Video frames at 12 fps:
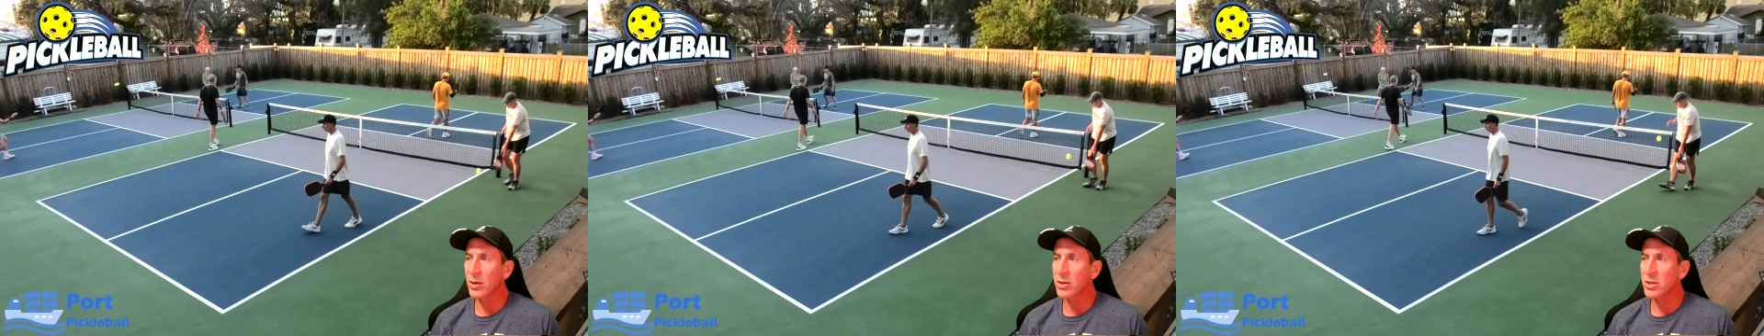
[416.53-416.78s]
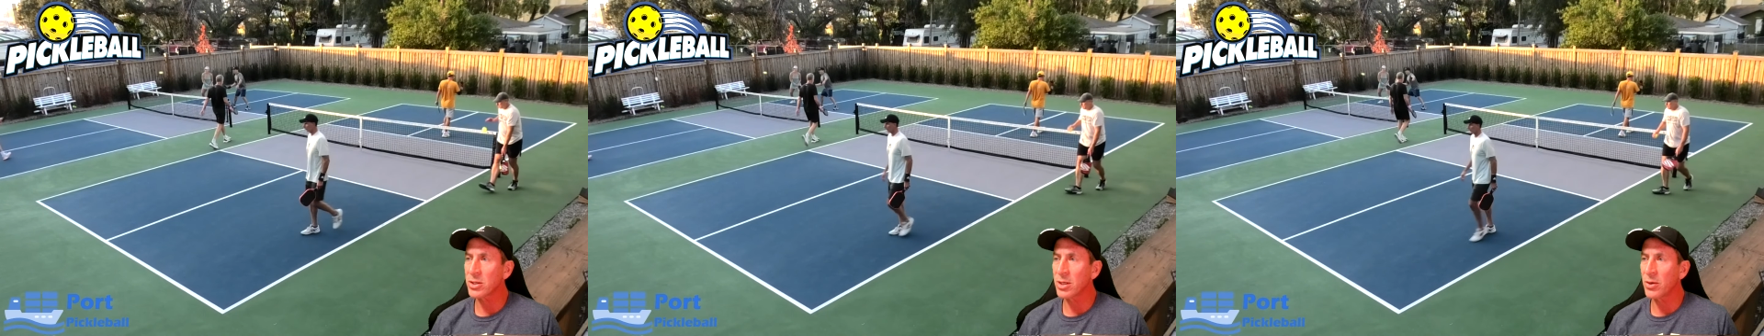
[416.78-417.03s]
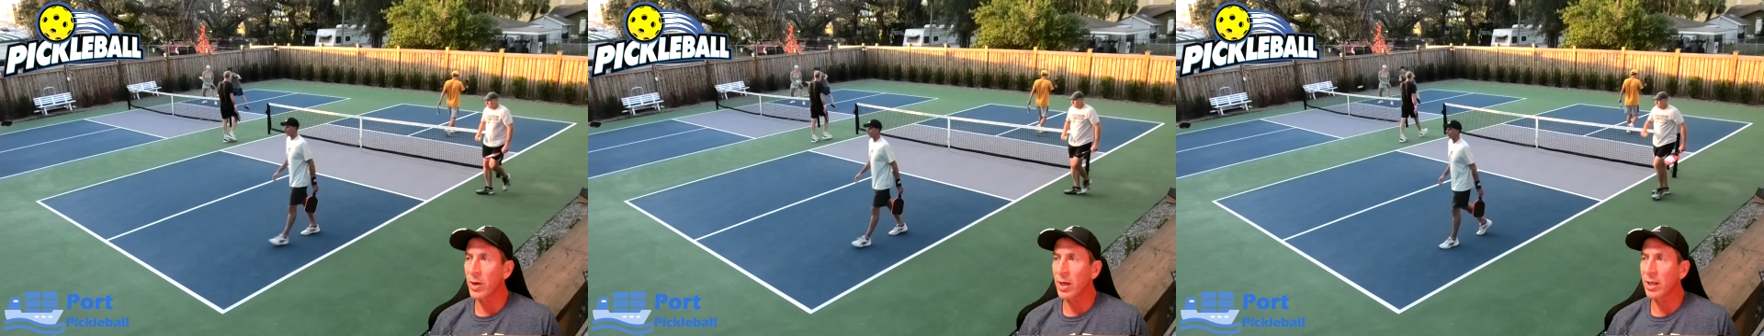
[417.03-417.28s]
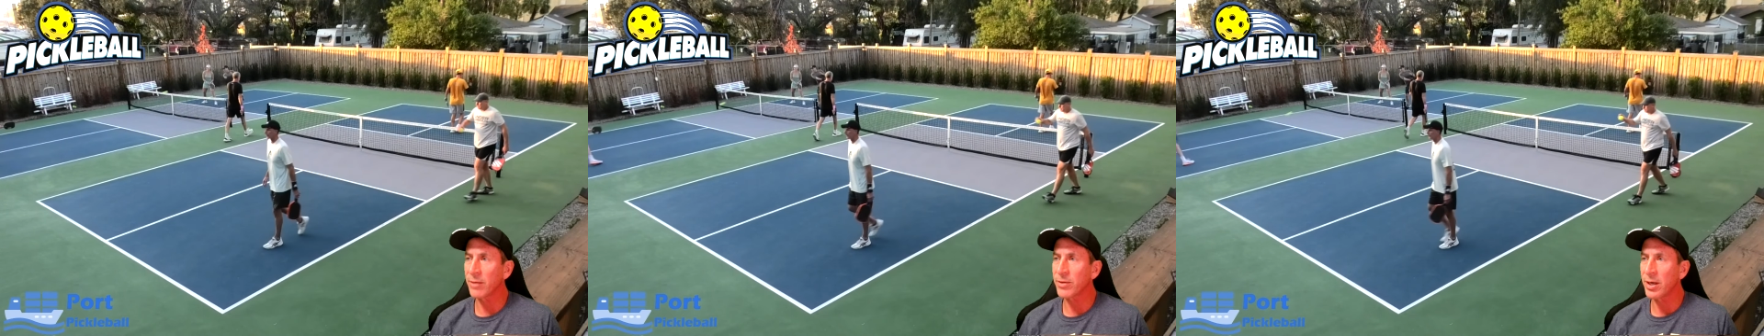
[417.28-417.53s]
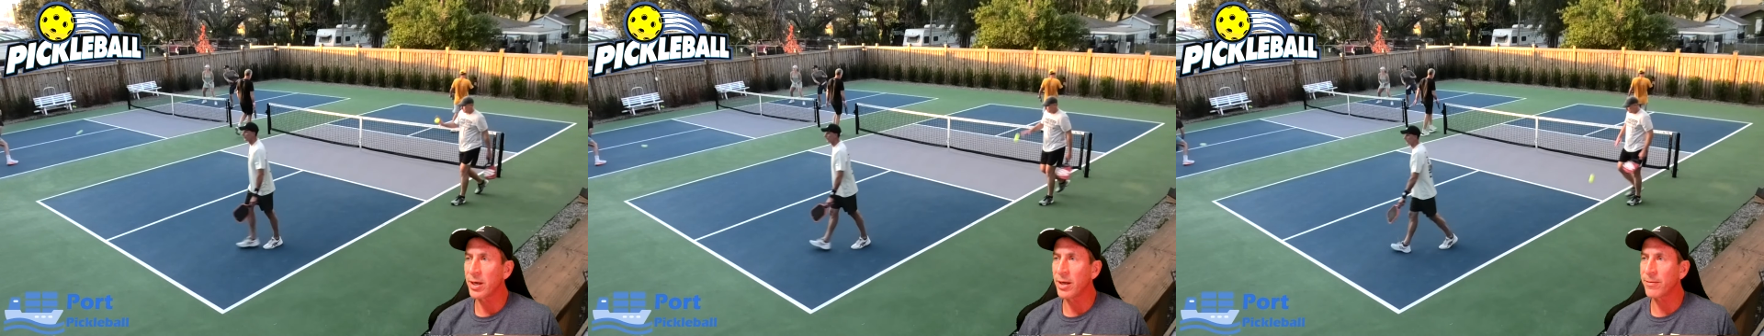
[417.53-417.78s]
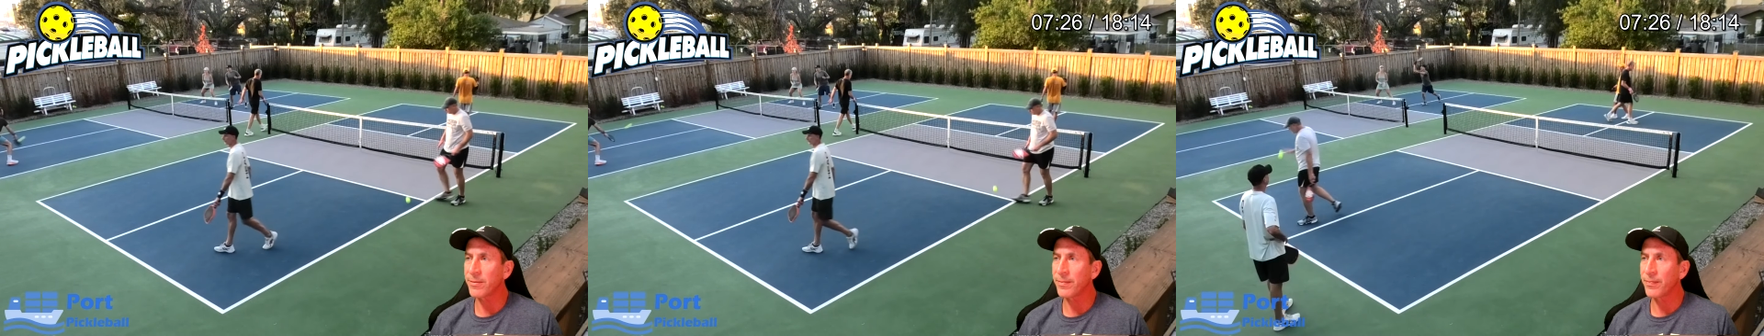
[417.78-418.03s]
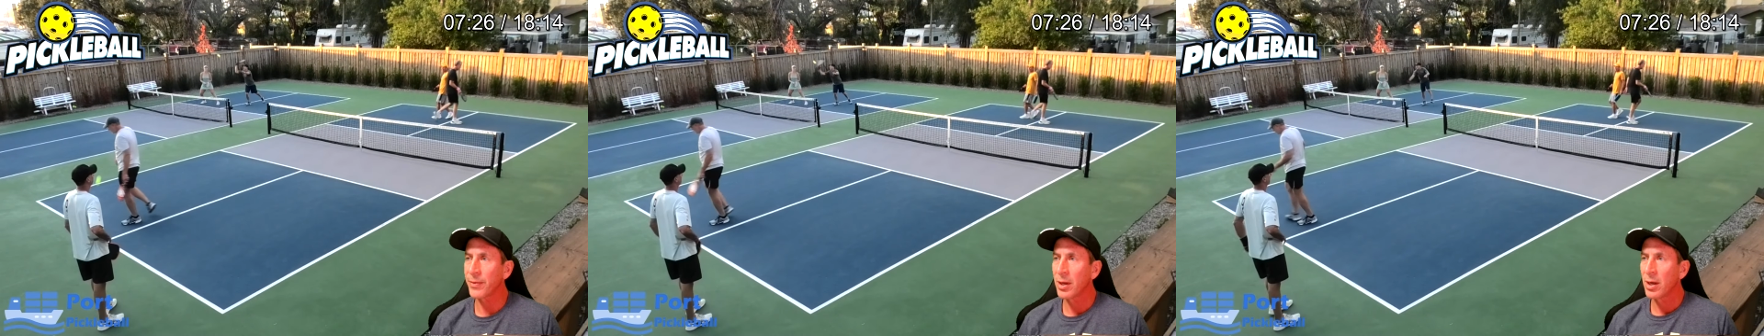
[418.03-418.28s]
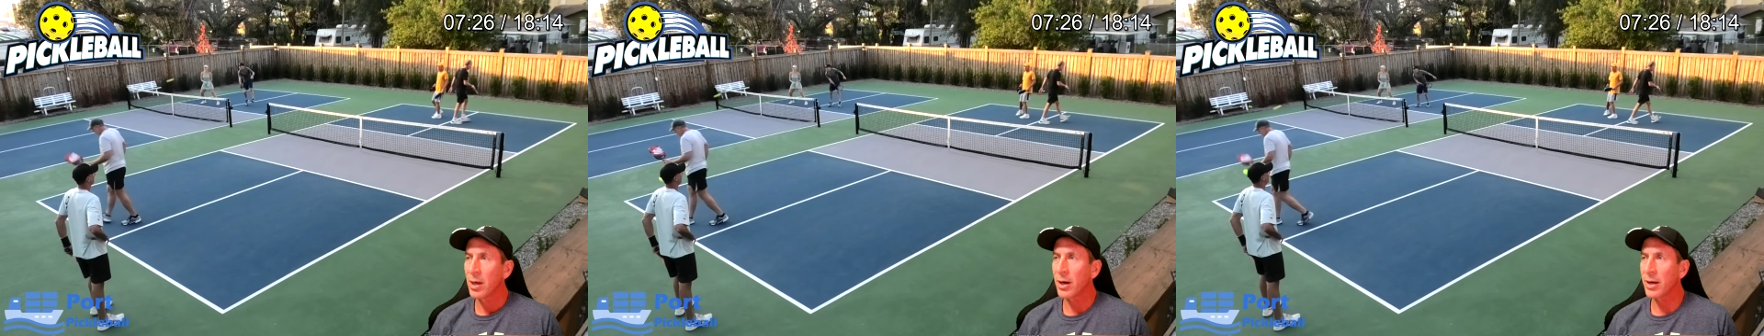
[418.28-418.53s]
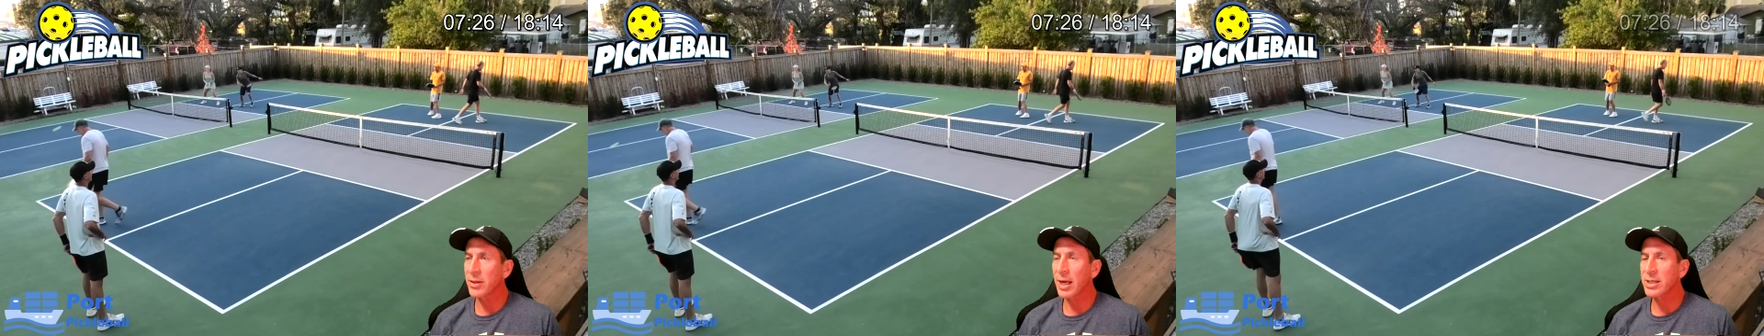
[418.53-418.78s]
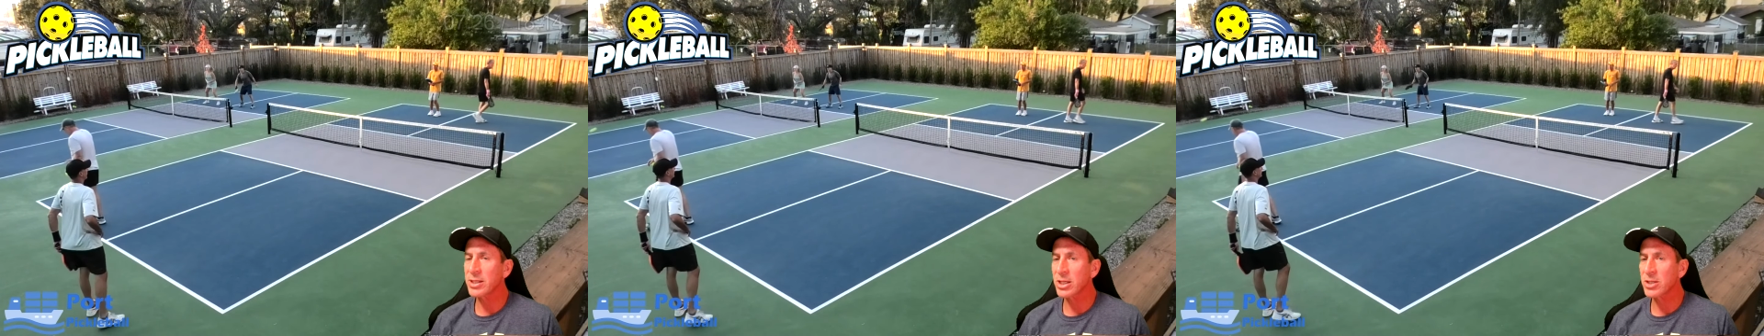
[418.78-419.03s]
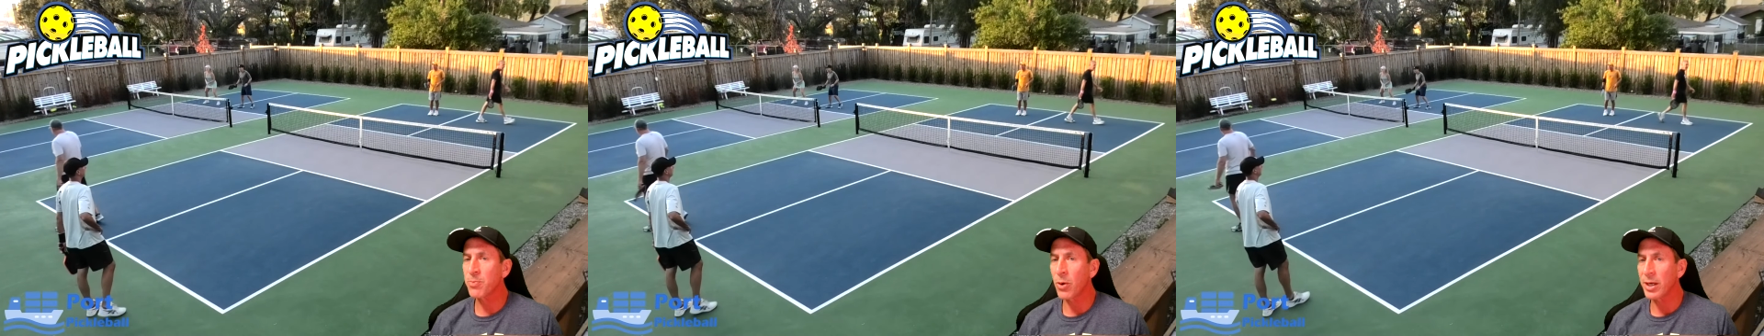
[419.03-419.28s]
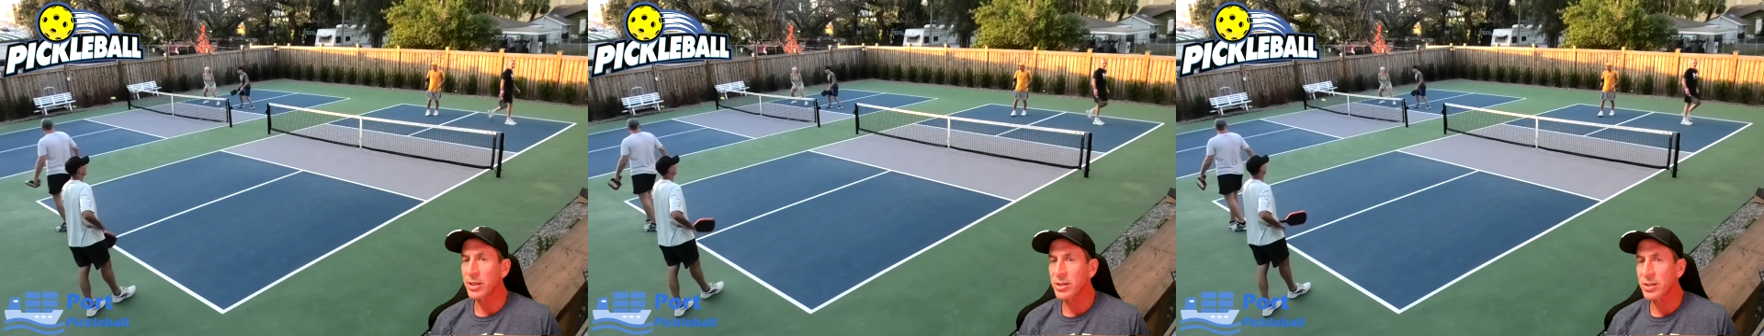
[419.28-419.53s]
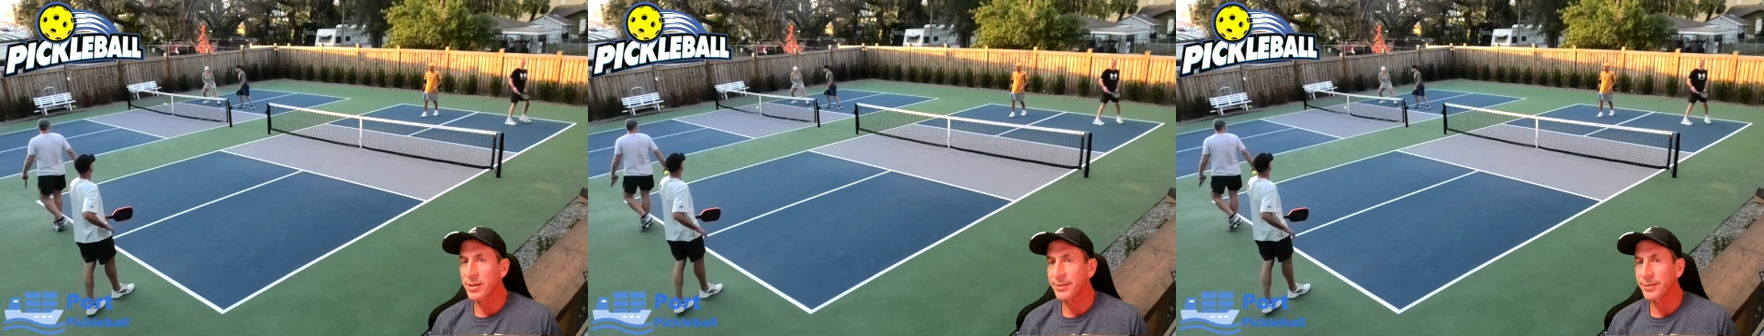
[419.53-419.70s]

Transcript: Just didn't quite lift it enough. All right, they got 6 points.